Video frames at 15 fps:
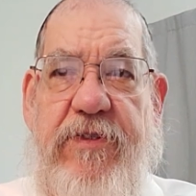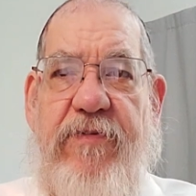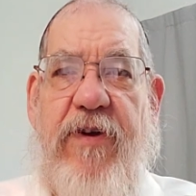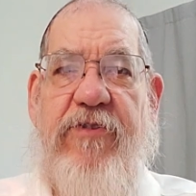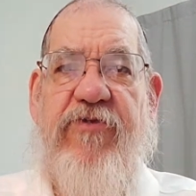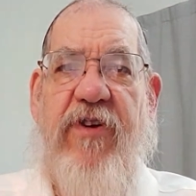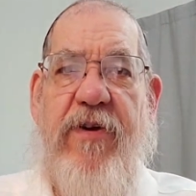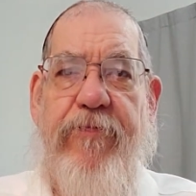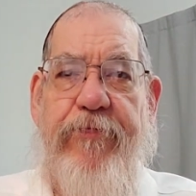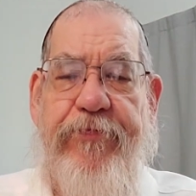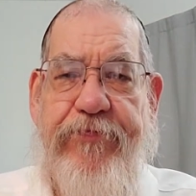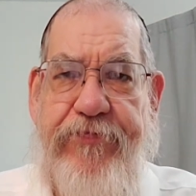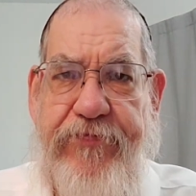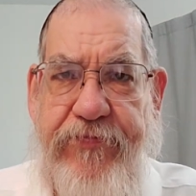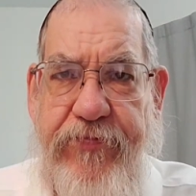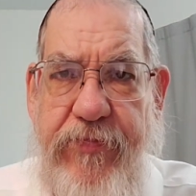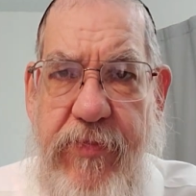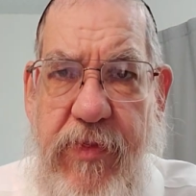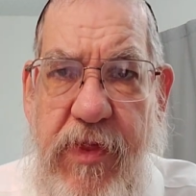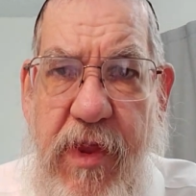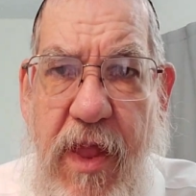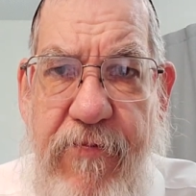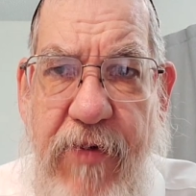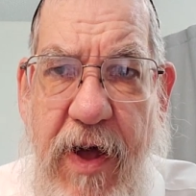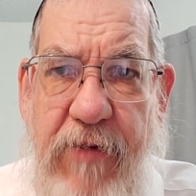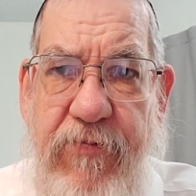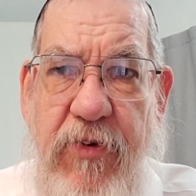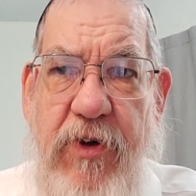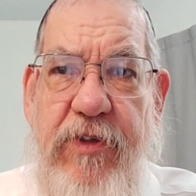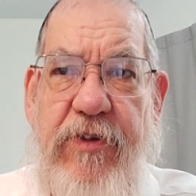of Hashem.
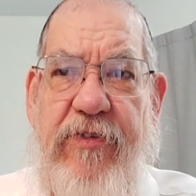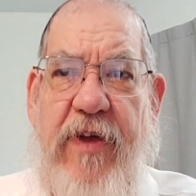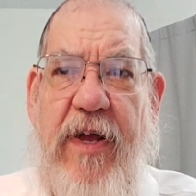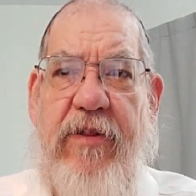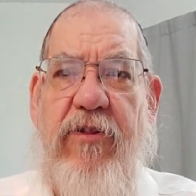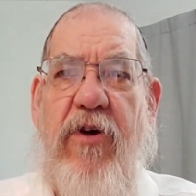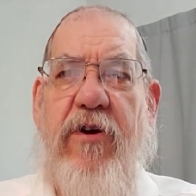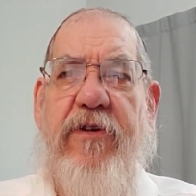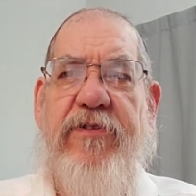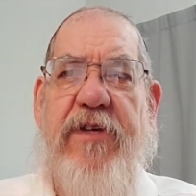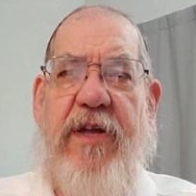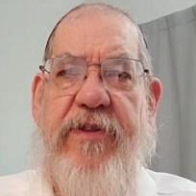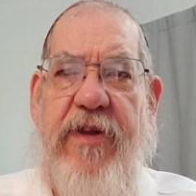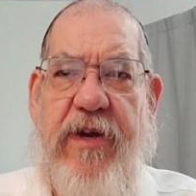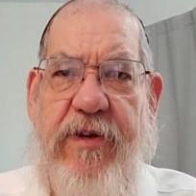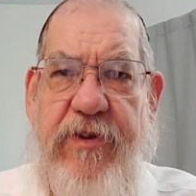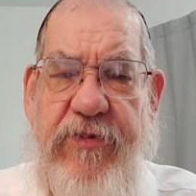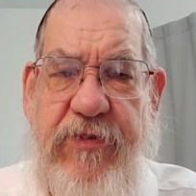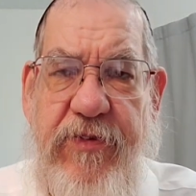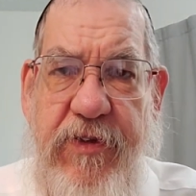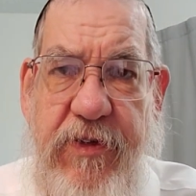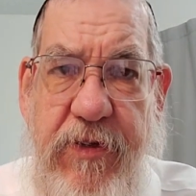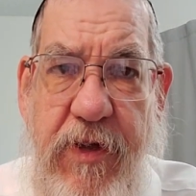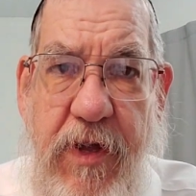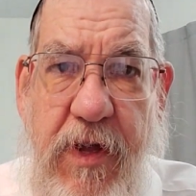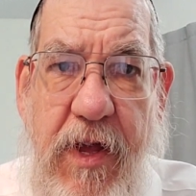V'Avodas Hadlokas HaNeiris,